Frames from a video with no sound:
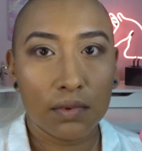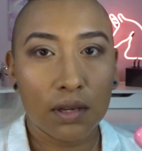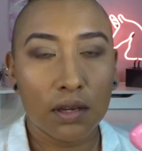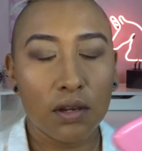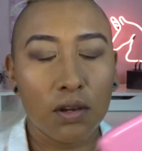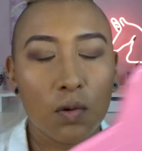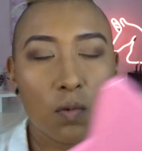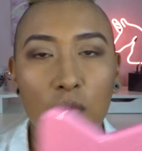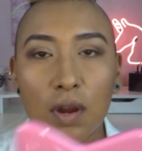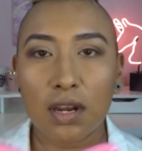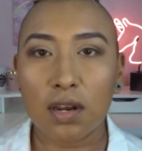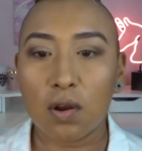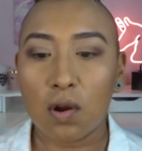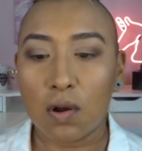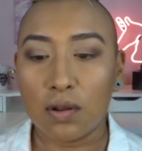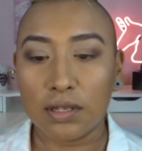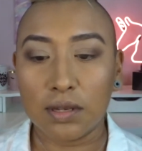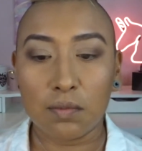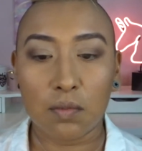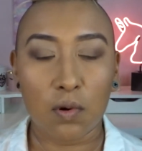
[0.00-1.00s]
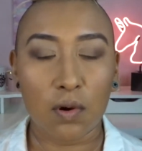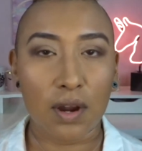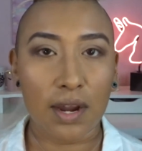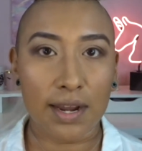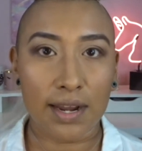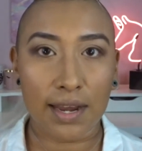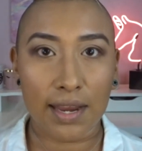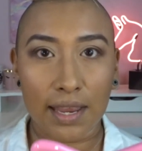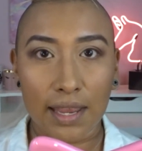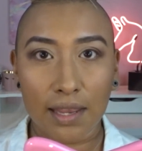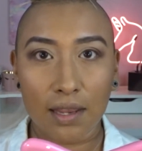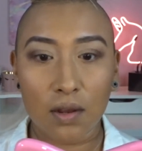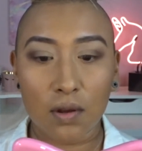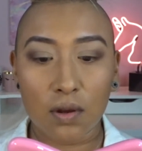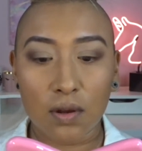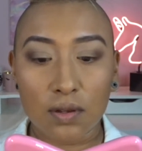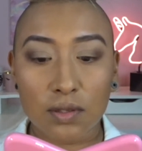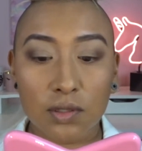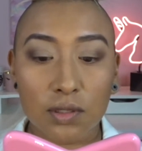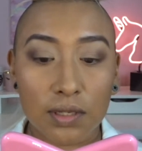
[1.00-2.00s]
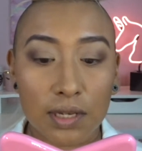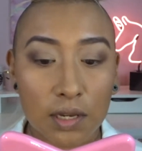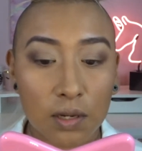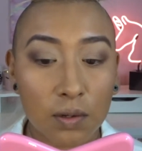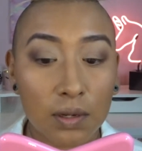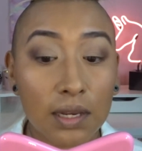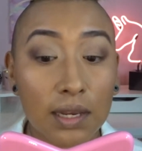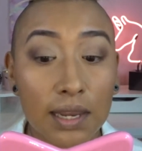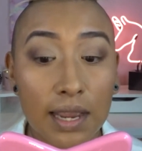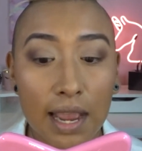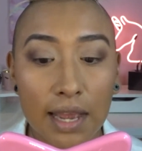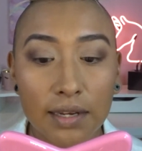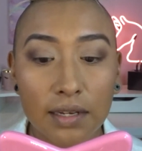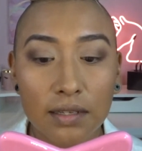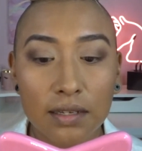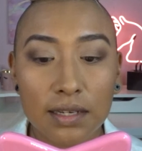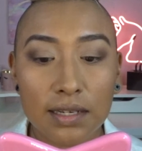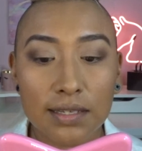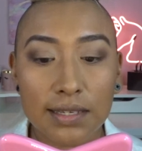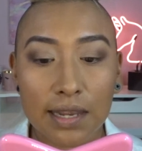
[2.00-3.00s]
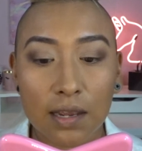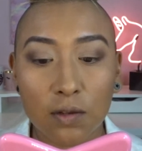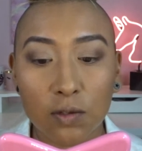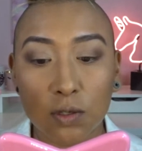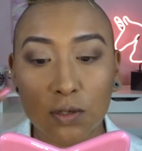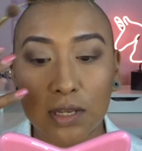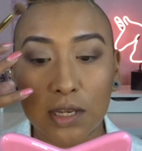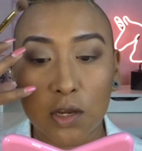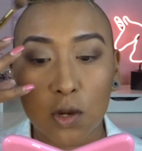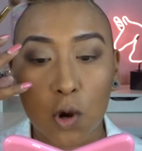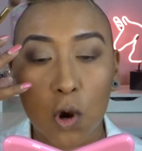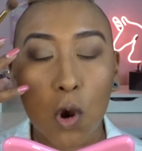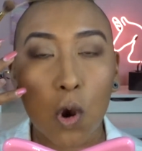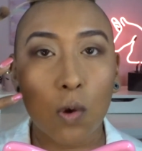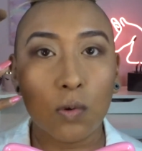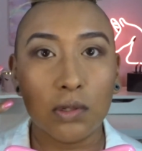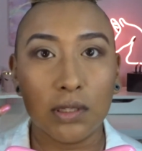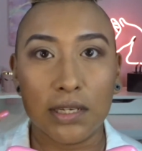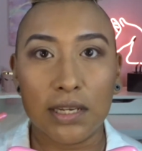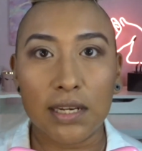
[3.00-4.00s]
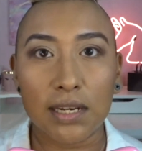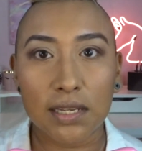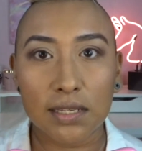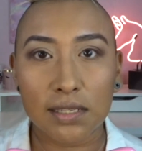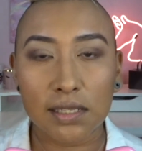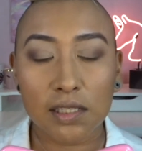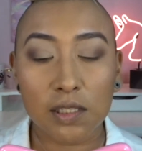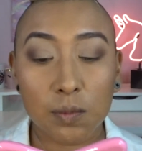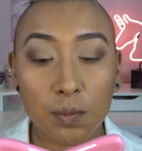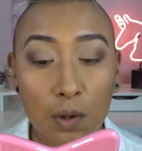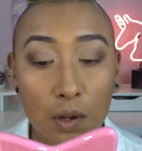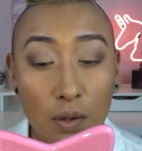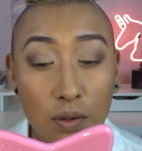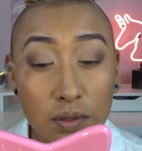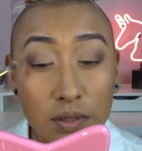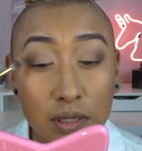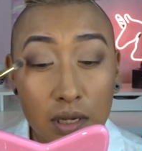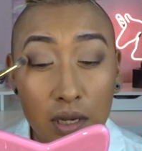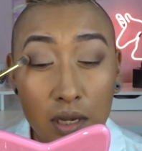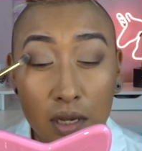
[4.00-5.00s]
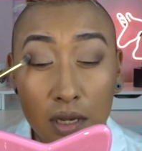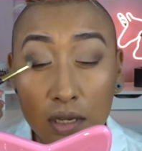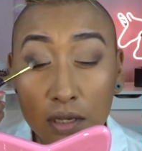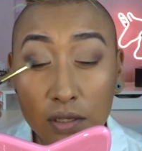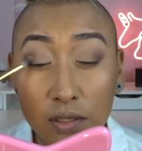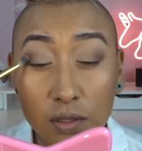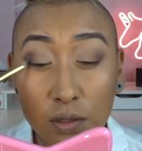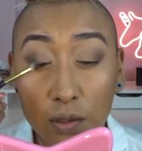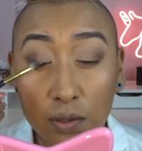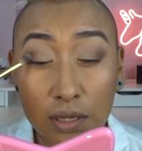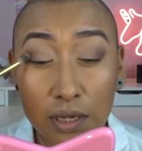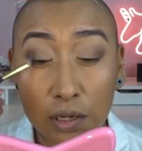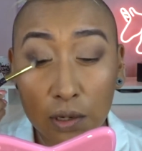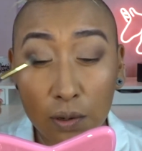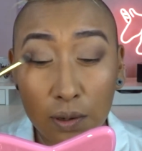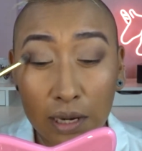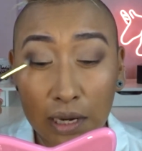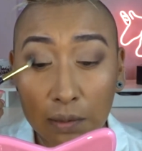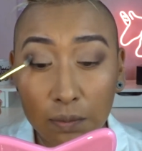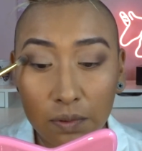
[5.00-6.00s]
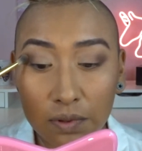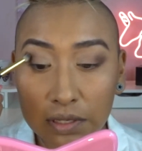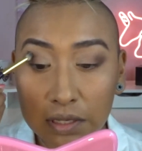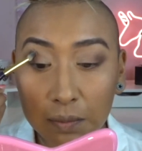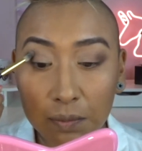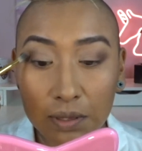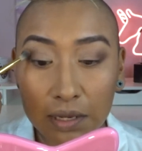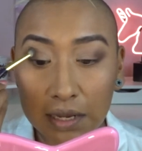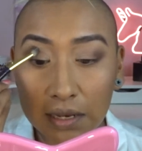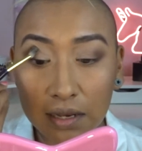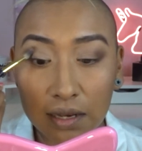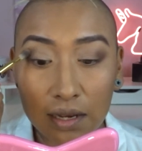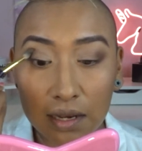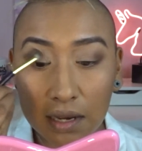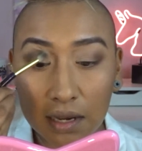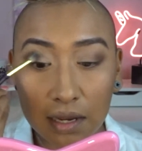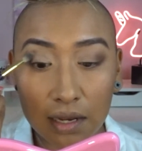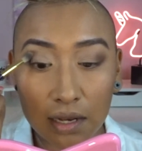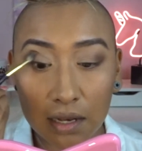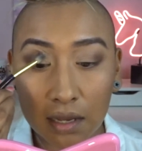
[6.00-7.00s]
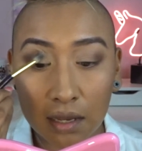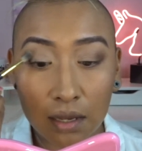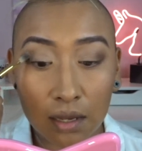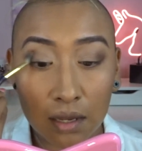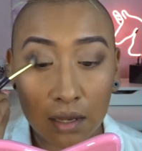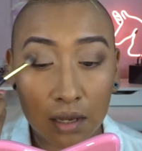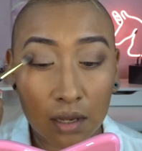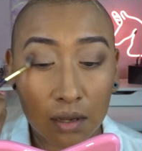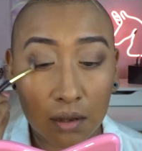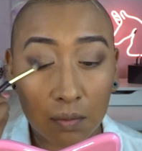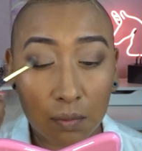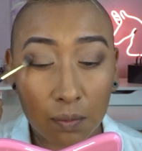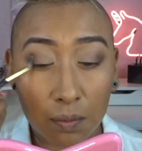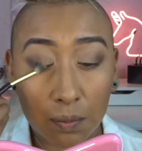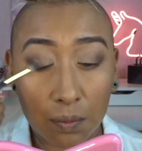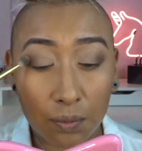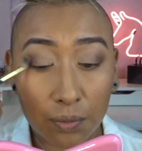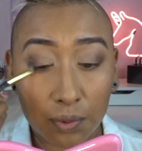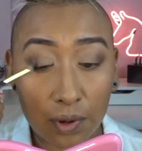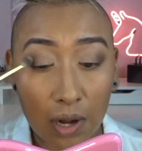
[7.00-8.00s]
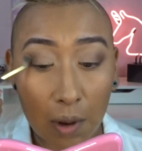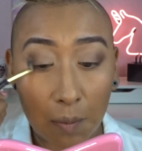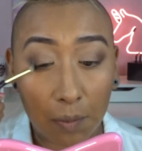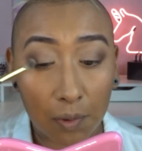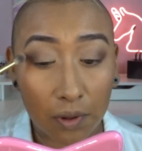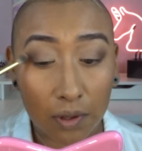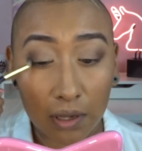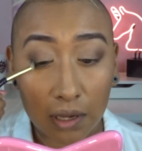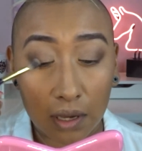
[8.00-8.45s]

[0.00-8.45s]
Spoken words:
You want to hold it more at an angle so that you can kind of look down so that your whole lid is exposed, so that you're able to blend it in properly.